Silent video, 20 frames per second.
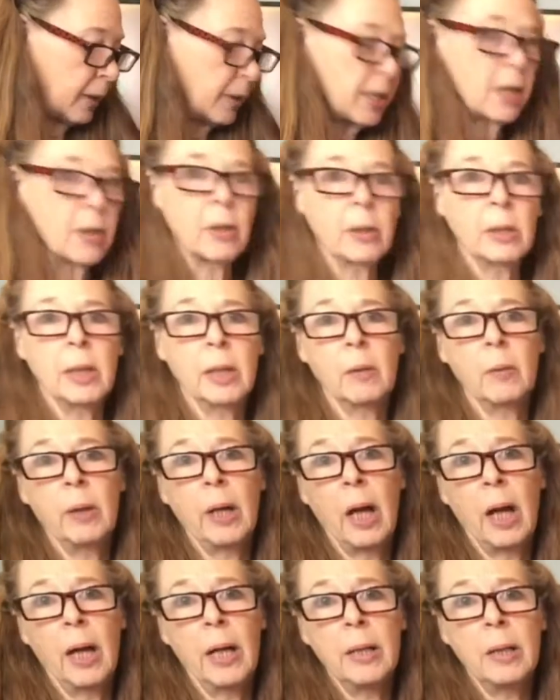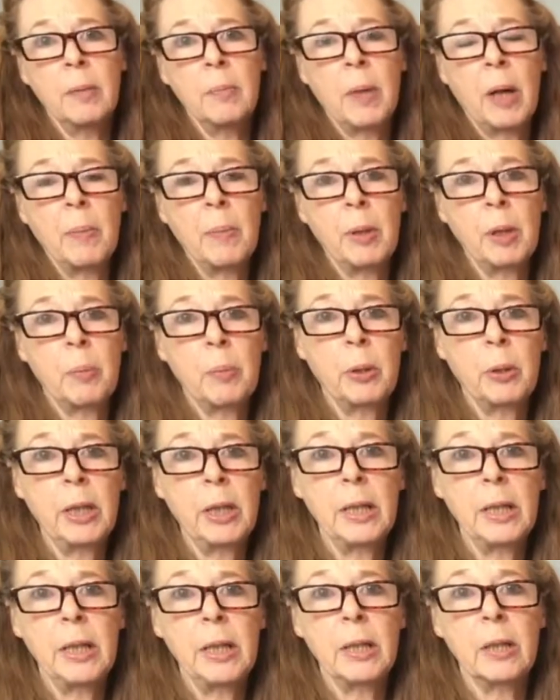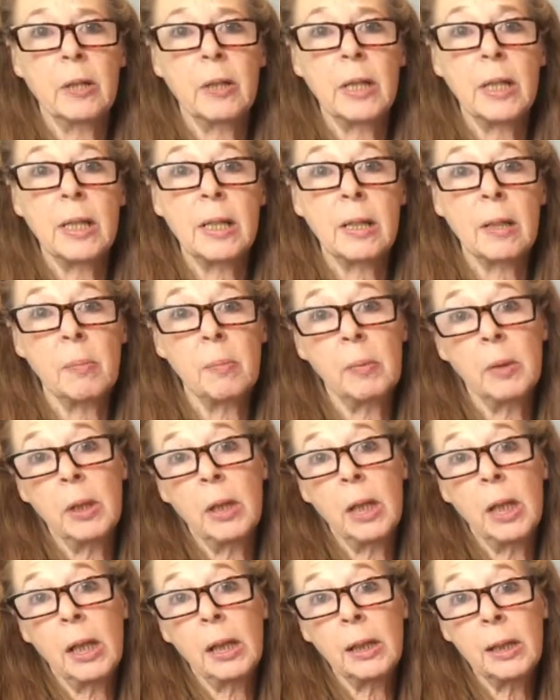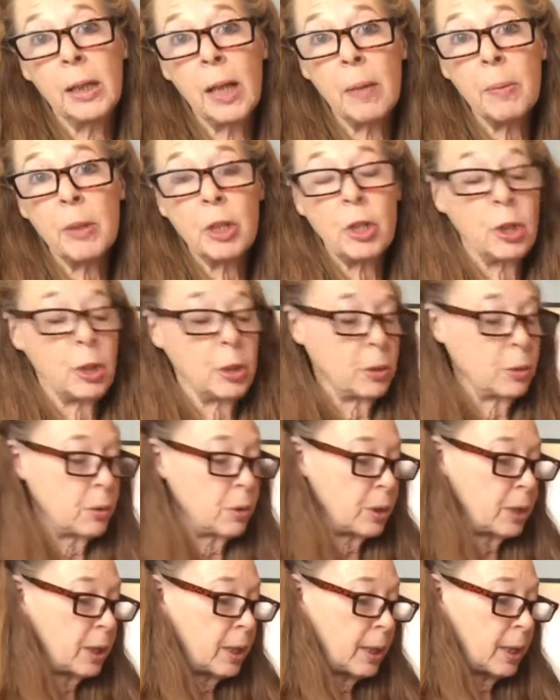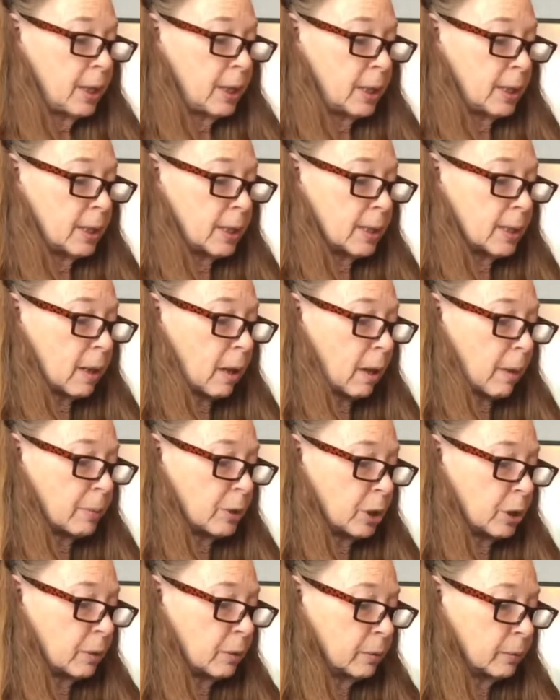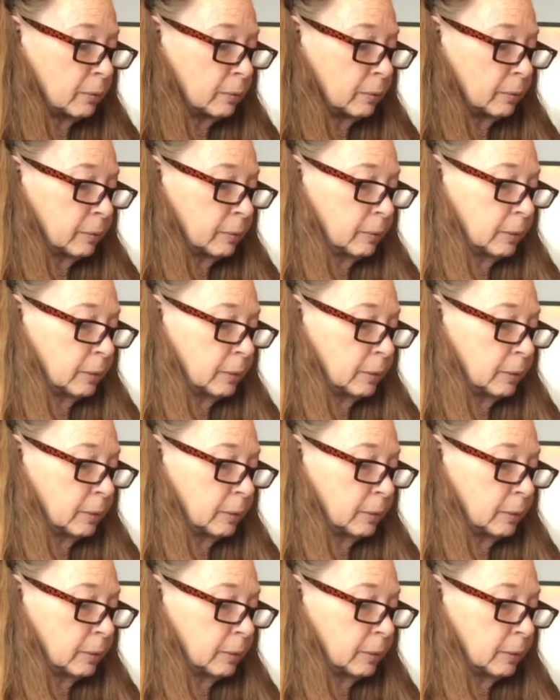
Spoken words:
The other liquid item I'm going to put in here is some lemon juice. This is optional,